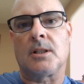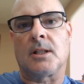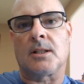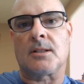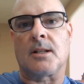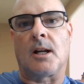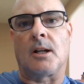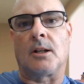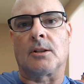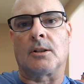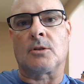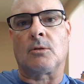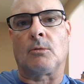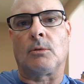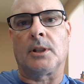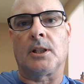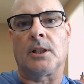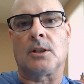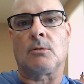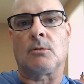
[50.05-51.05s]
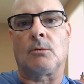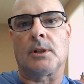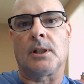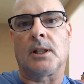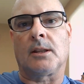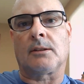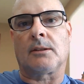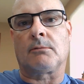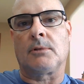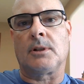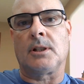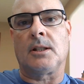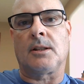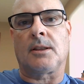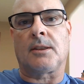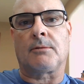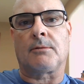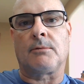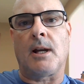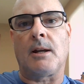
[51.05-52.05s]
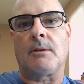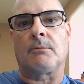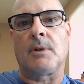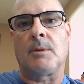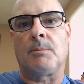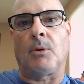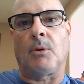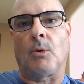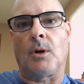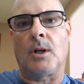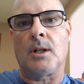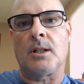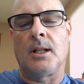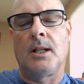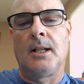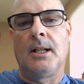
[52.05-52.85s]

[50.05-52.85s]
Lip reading: It's our 2023 threat report.